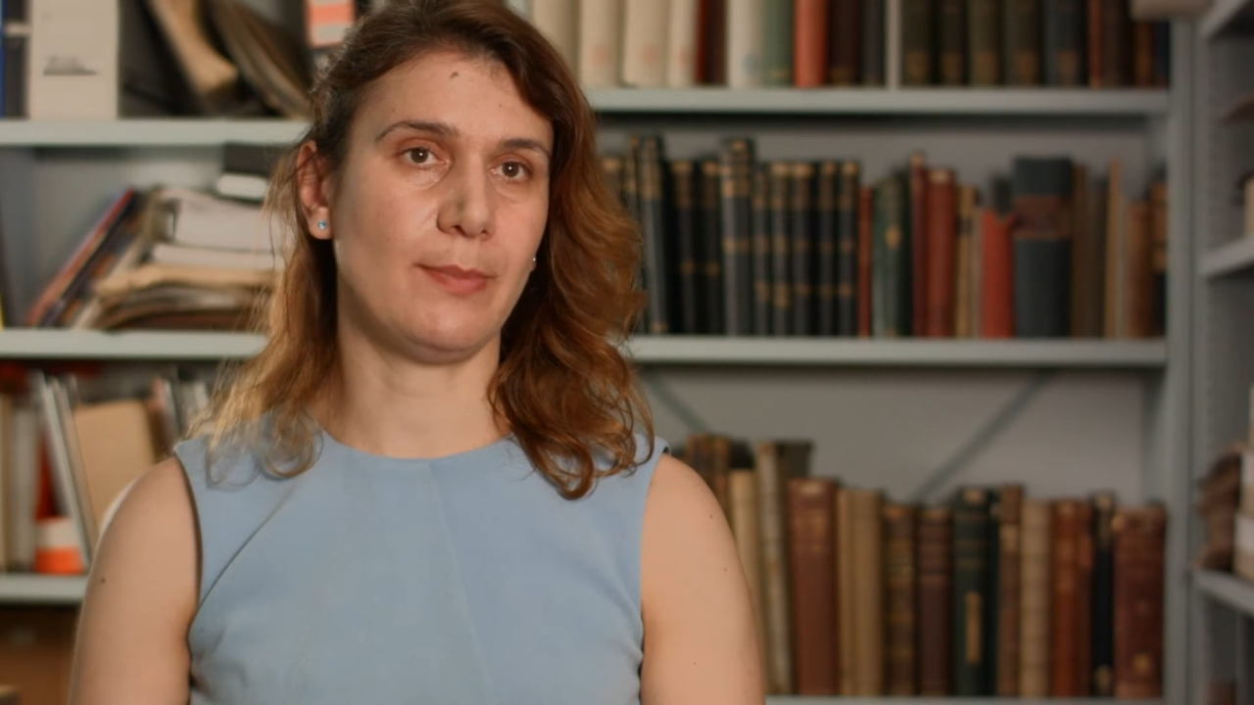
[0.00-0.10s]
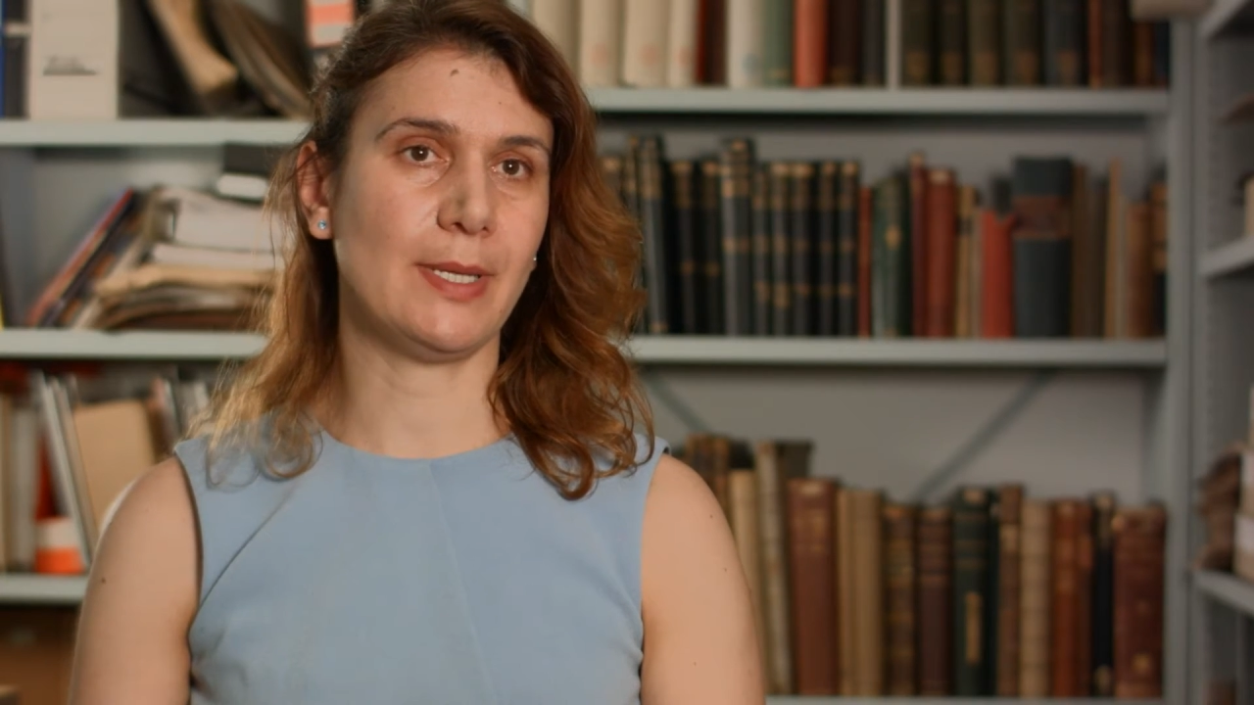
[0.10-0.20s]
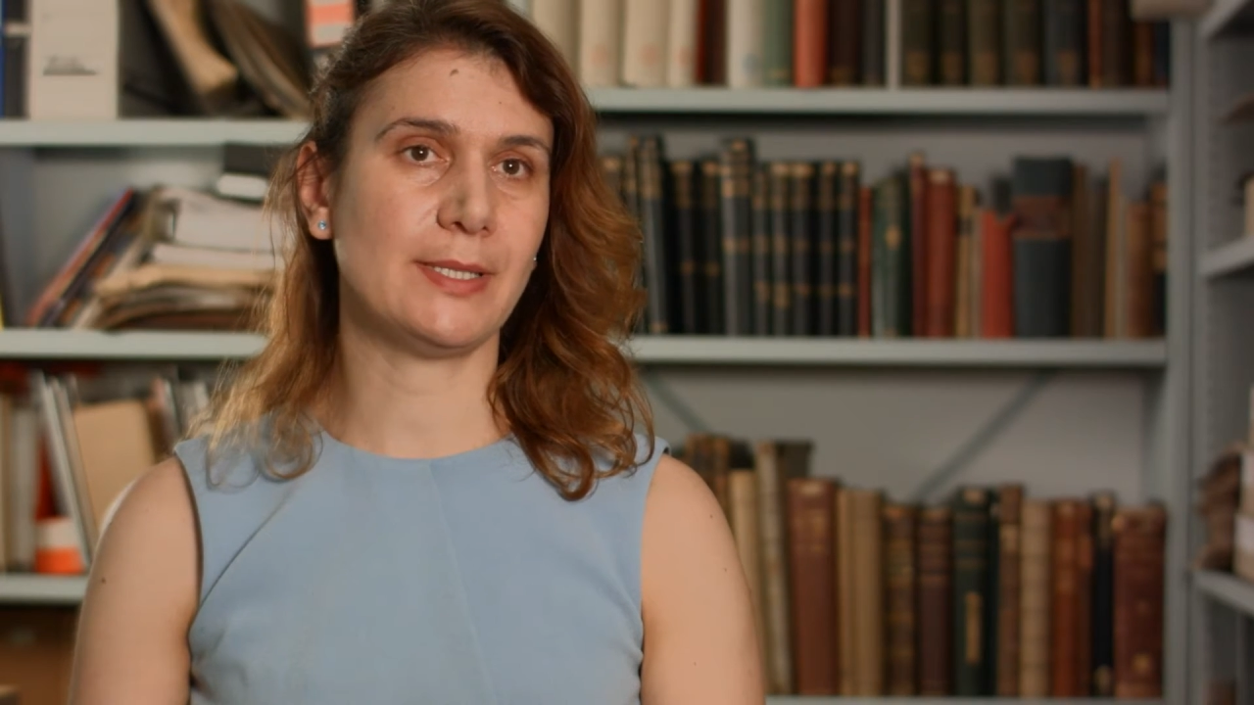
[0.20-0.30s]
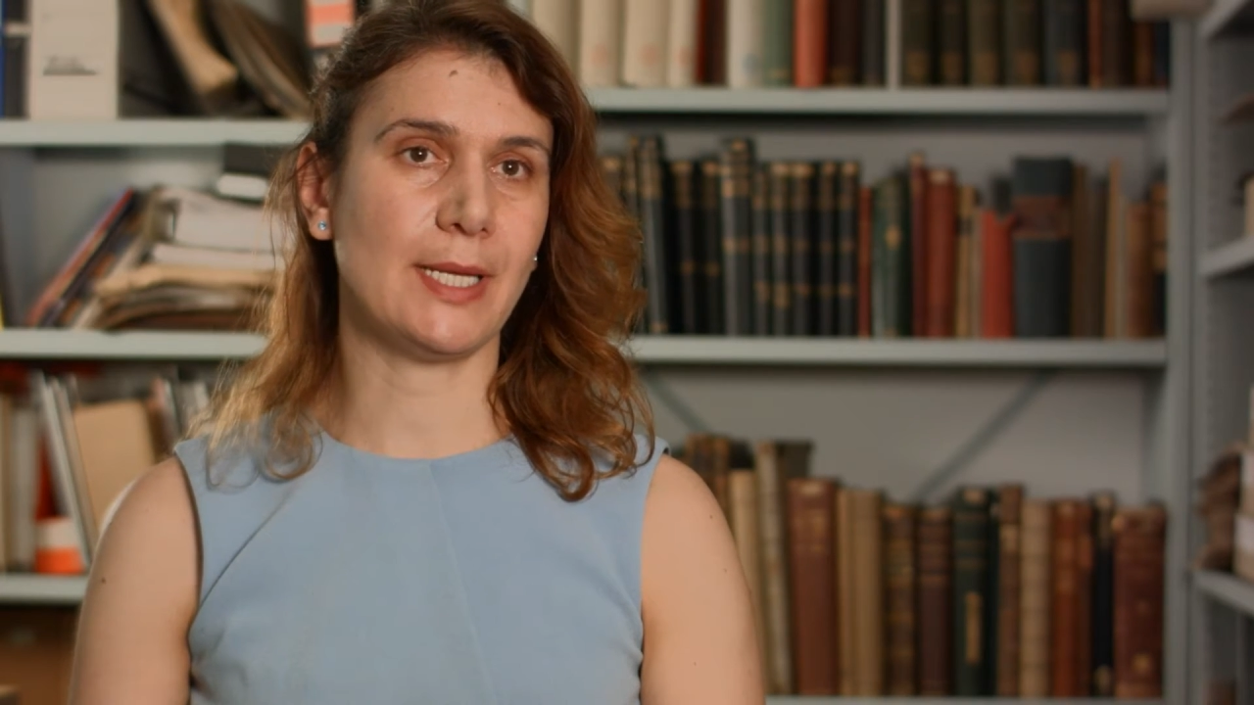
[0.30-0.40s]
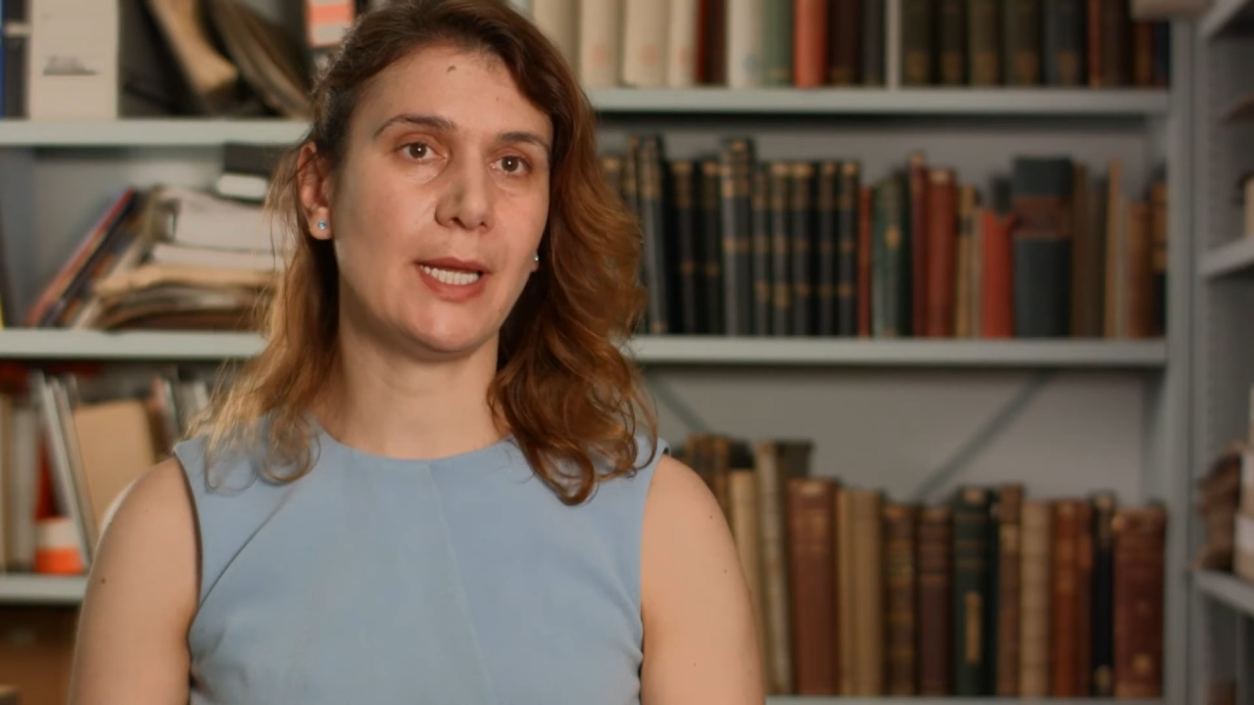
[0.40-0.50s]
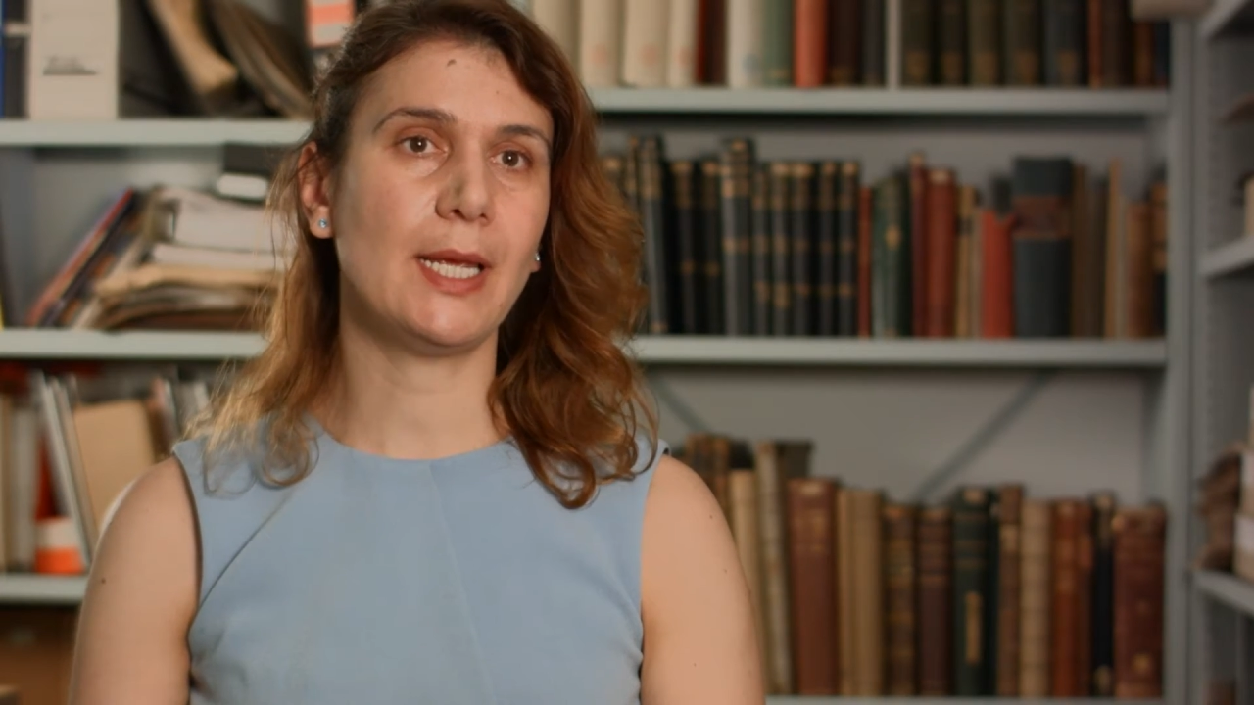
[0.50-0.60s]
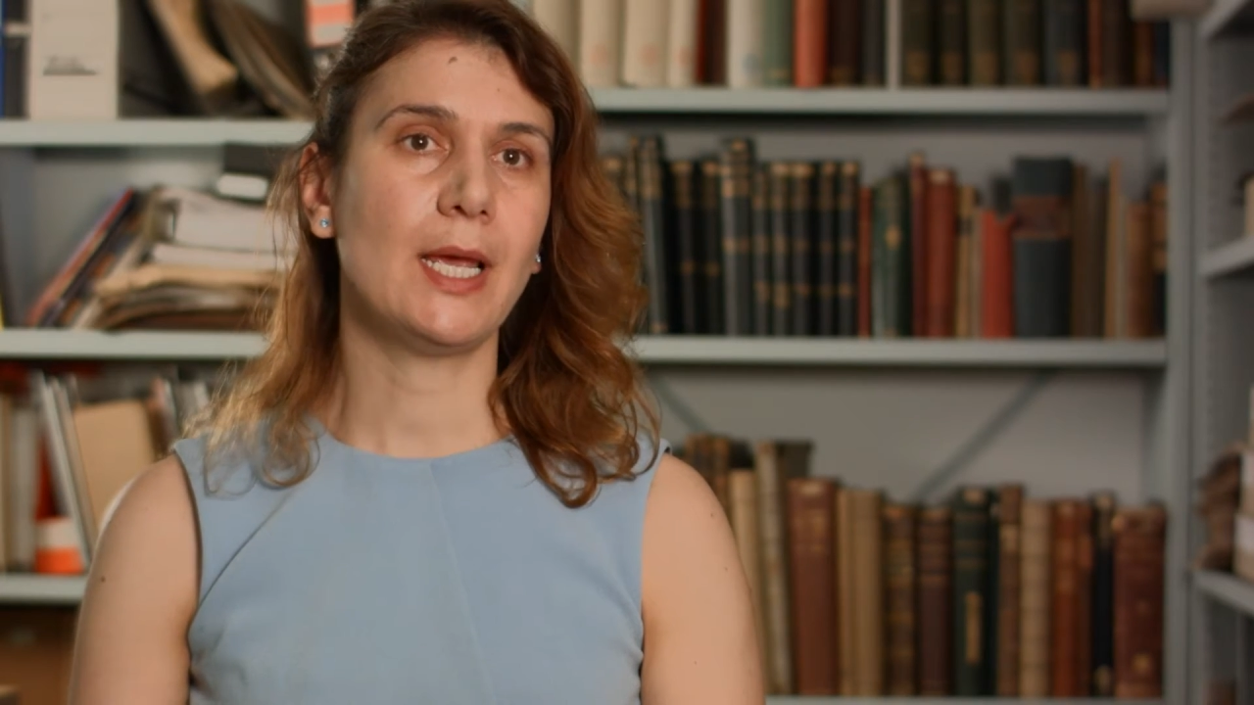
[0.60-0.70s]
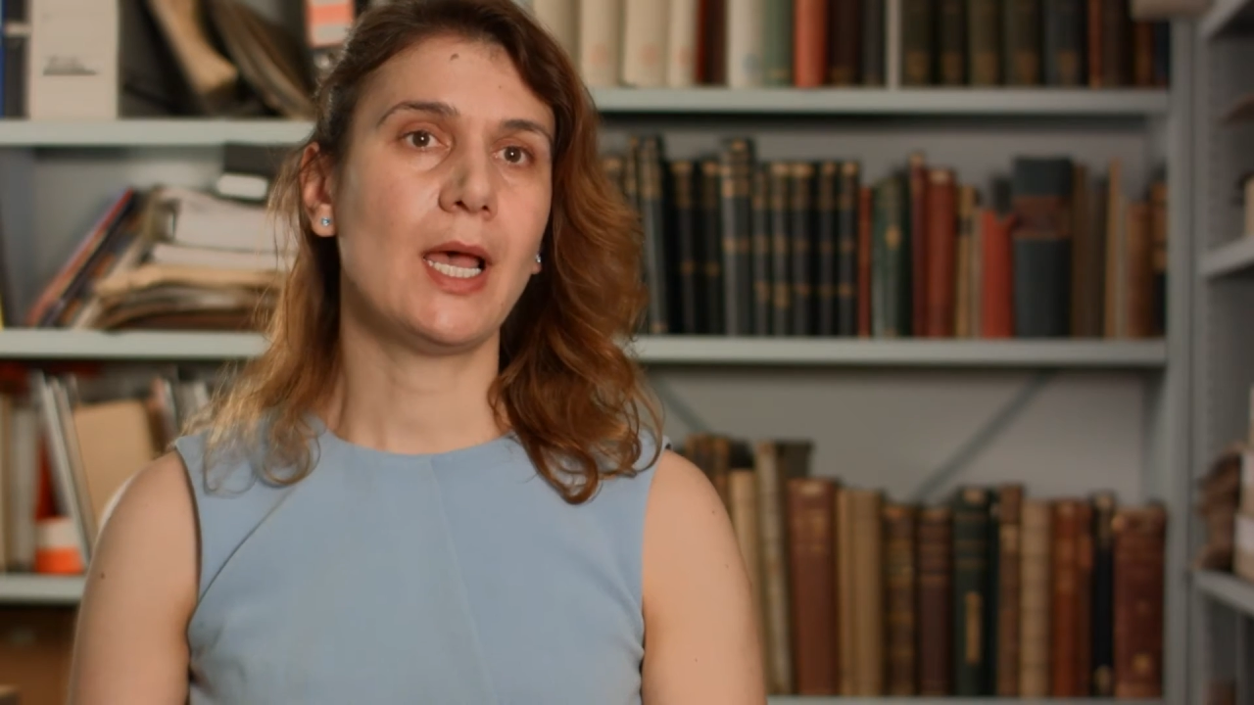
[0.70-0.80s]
BC,